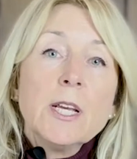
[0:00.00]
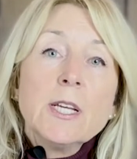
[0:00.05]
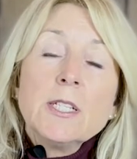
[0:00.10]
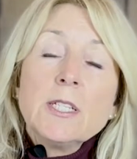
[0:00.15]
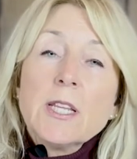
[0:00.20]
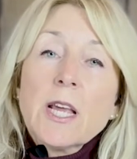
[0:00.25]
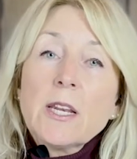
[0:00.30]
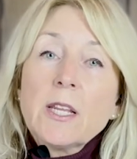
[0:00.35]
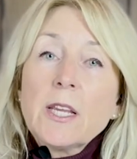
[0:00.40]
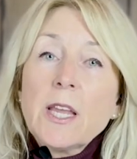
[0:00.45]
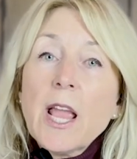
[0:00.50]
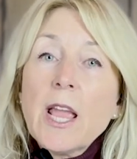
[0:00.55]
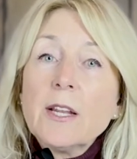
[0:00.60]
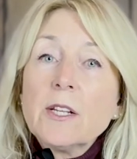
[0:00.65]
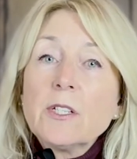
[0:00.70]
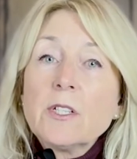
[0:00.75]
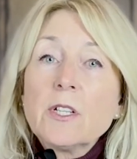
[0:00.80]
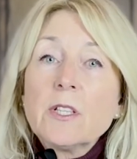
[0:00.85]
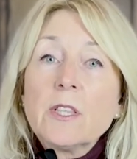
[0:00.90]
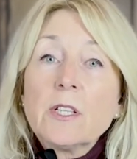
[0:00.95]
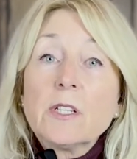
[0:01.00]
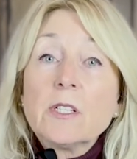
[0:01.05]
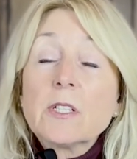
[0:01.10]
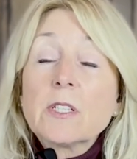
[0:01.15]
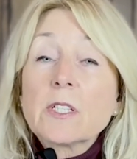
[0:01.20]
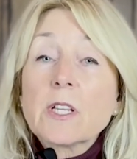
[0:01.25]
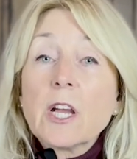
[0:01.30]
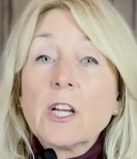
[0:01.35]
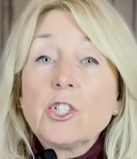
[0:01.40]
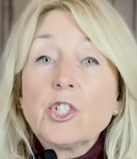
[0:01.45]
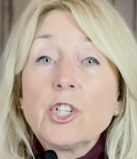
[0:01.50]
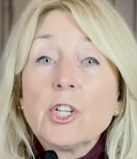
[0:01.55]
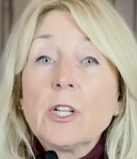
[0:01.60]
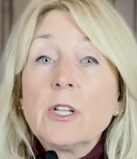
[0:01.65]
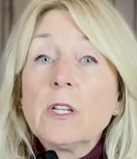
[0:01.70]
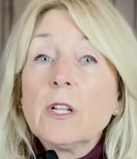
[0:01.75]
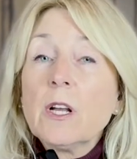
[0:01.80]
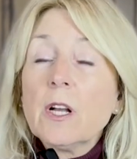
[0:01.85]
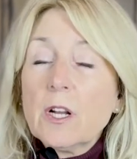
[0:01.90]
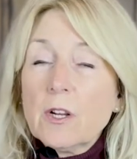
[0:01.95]
dedicated to the
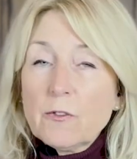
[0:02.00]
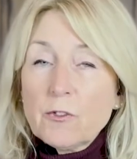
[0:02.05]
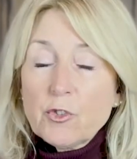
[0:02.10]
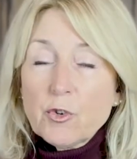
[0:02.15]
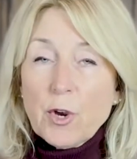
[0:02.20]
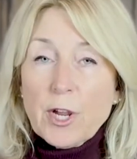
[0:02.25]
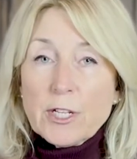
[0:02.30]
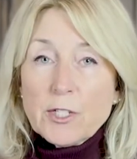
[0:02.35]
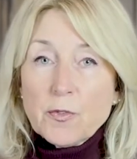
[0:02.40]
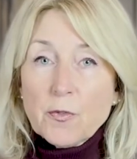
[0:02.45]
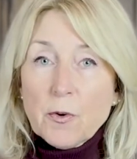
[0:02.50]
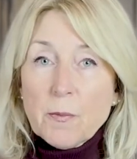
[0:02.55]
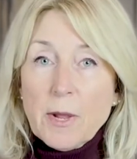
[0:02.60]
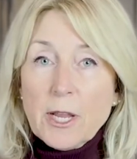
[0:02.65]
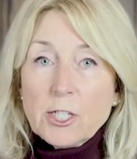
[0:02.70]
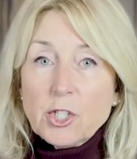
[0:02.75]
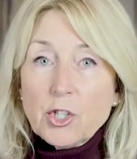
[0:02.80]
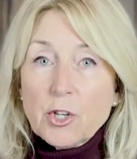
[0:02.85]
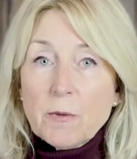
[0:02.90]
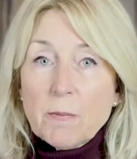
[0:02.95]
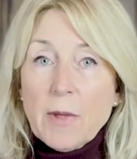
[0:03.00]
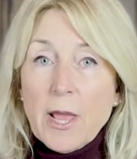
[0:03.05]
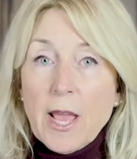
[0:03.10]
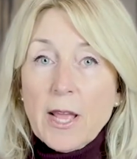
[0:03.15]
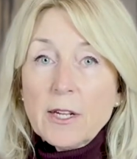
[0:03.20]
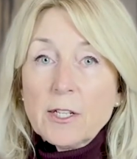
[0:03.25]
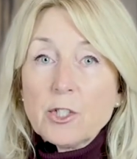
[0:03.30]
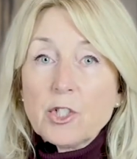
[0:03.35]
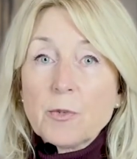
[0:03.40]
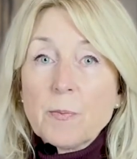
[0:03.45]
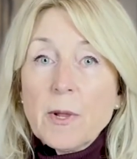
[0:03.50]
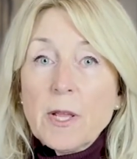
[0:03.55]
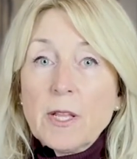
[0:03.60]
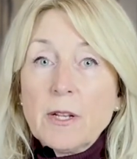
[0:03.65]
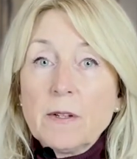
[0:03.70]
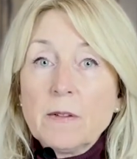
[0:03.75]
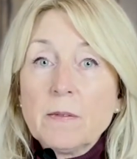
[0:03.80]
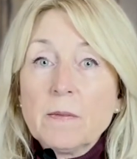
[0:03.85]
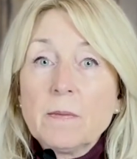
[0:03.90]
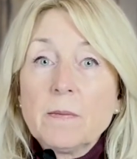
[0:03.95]
discussion of transformation management.